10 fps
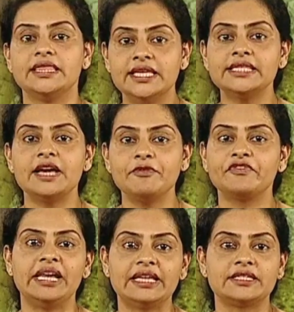This type of
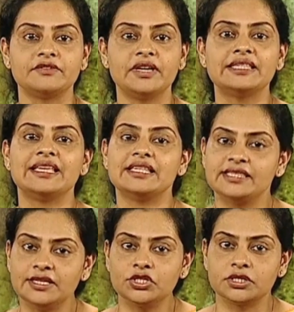collective is
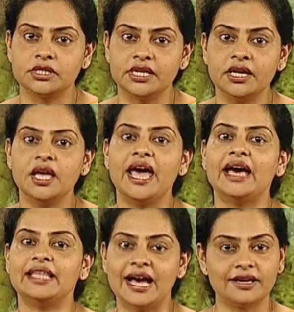essentially
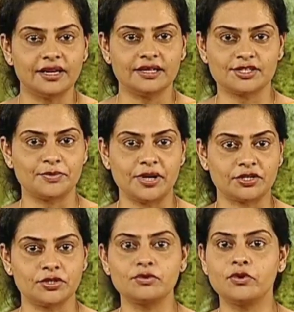an agricultural
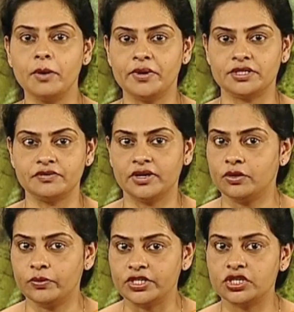production cooperative in
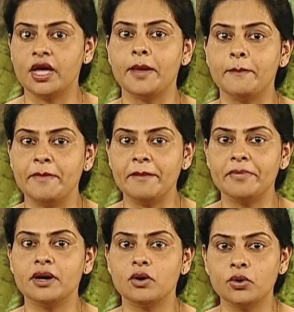which
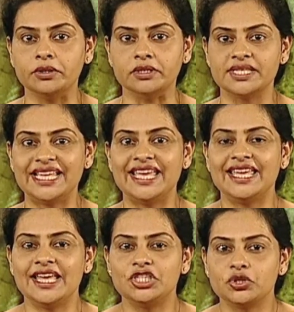member owners
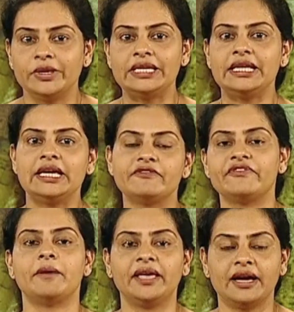engage jointly in
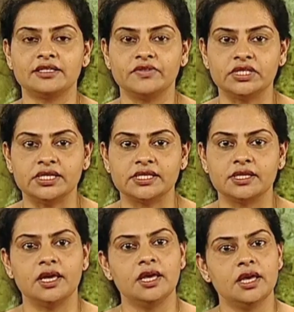farming activities.
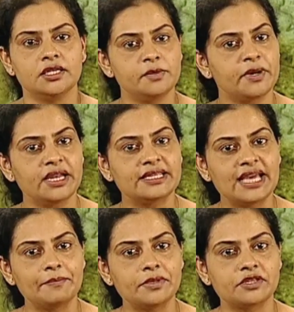Typical
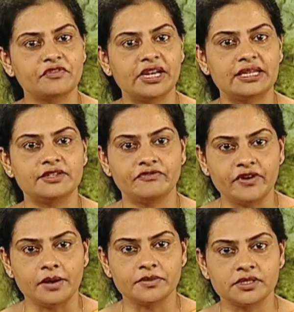examples of collective
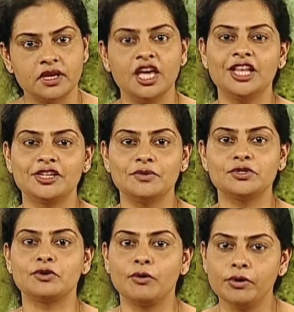farms include
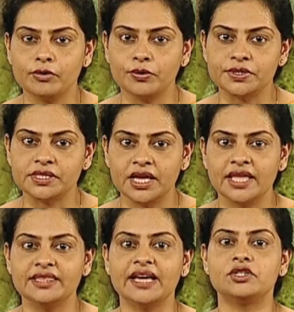kolkhozs
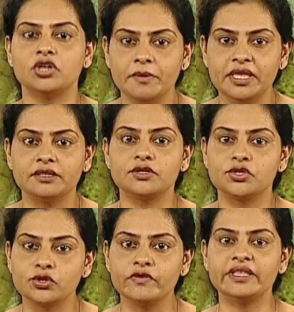that dominated
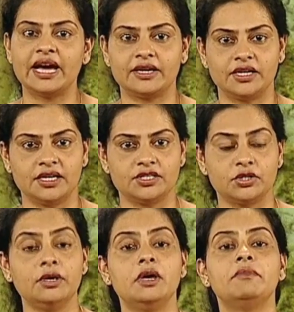Soviet agriculture
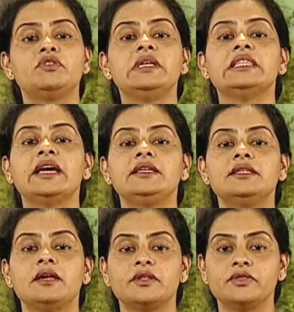between
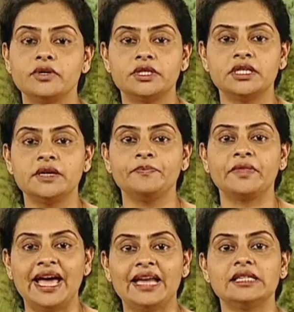1930
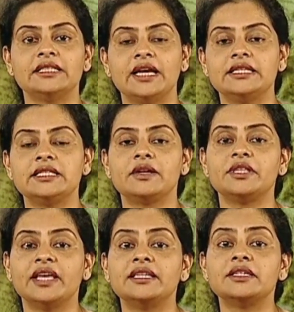and
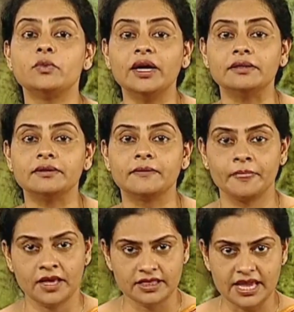1991.
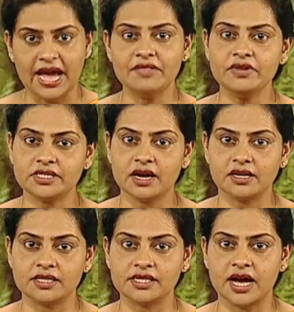The annual
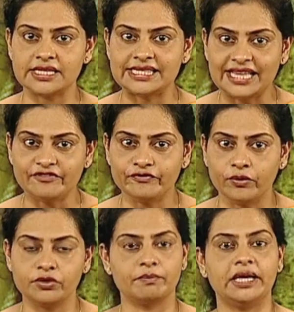targets are set
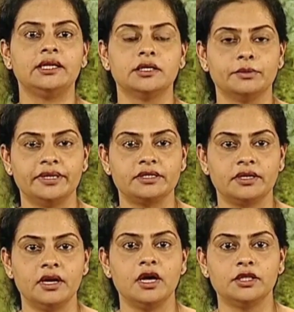forth by the government.
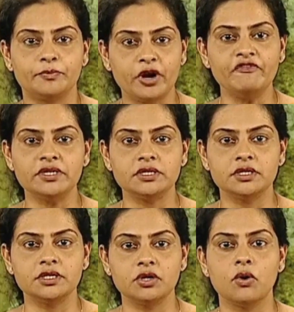The profit
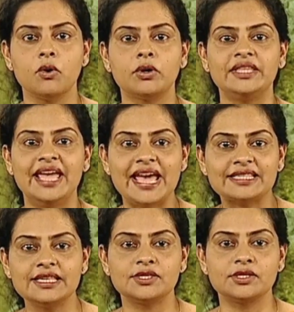earned or the
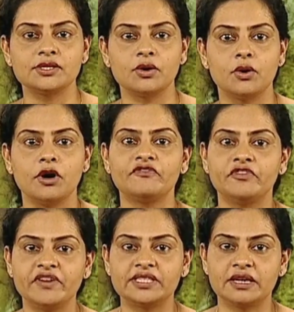excess of the
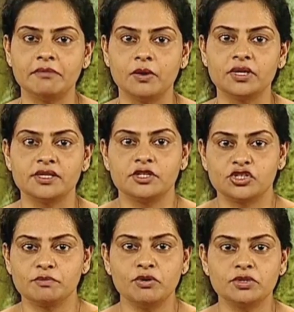fixed amount is
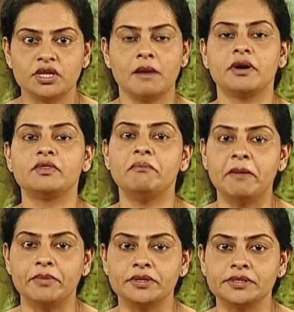distributed among the
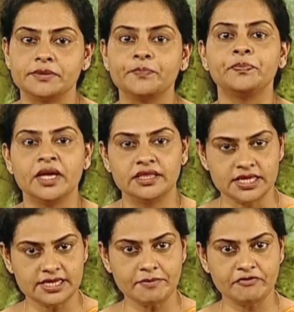members. This
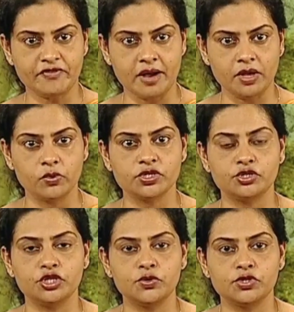type of farming was
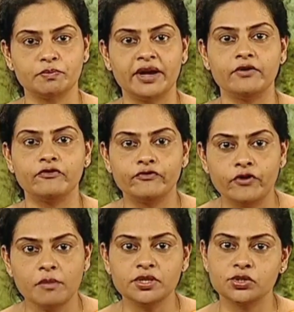introduced by
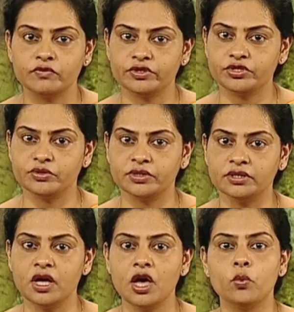former Soviet Union,
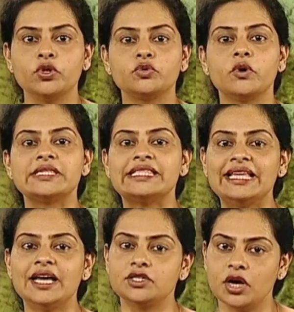which was then
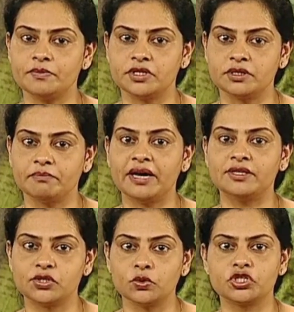adopted by the
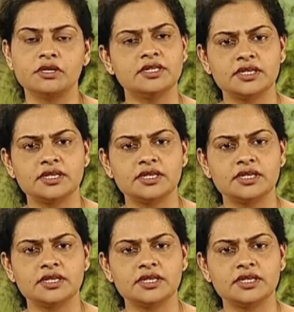socialist